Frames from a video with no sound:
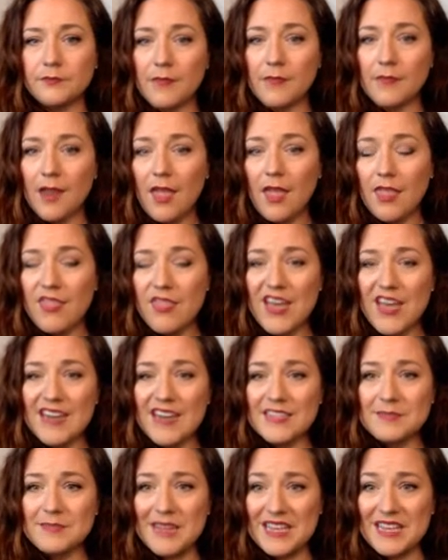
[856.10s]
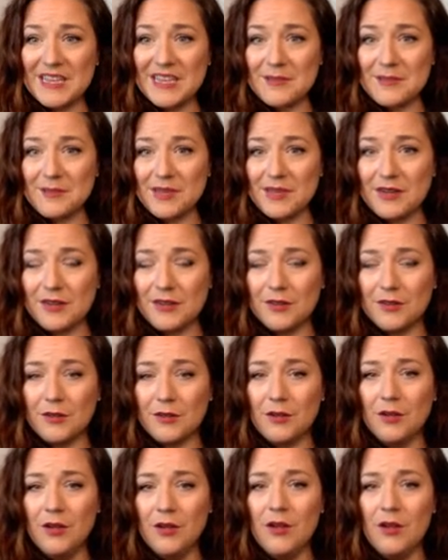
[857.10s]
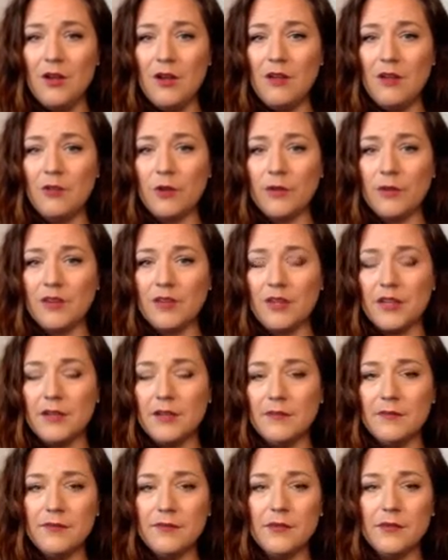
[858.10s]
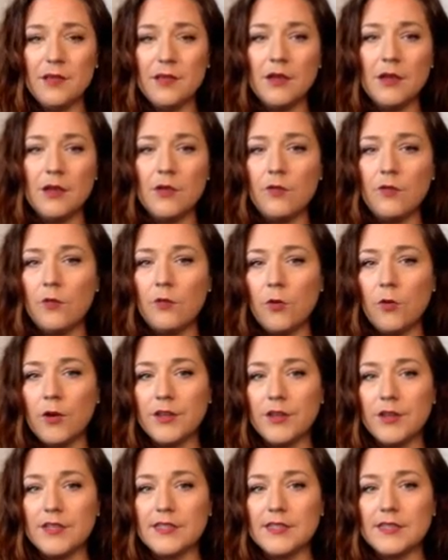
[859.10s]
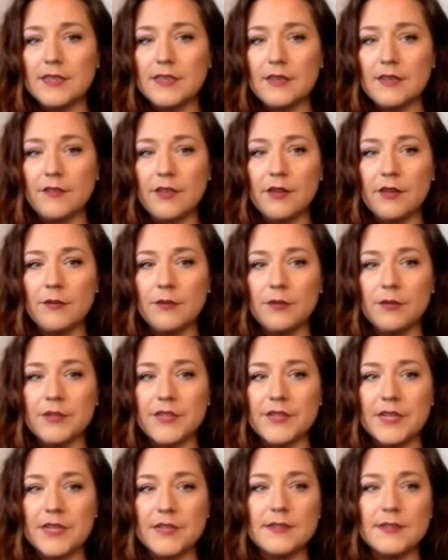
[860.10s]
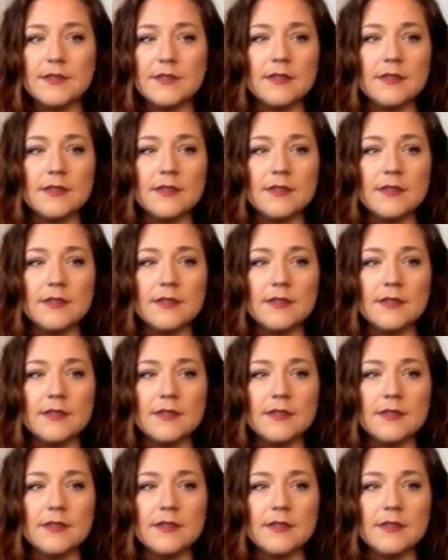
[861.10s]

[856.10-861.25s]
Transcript: That is my empirical formula for this given percents.